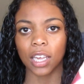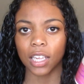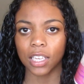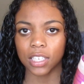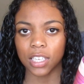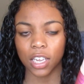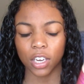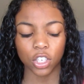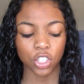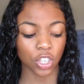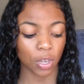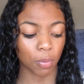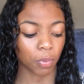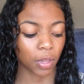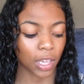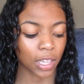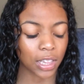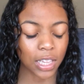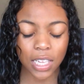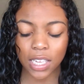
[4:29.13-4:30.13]
container shape
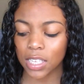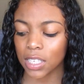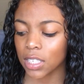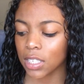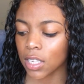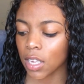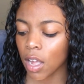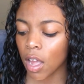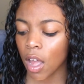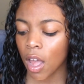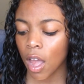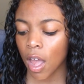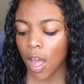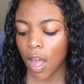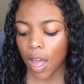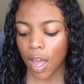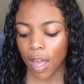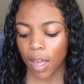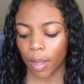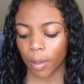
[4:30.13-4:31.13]
like this.
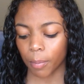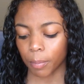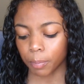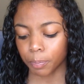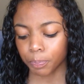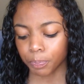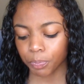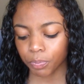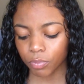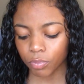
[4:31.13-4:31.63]
Um,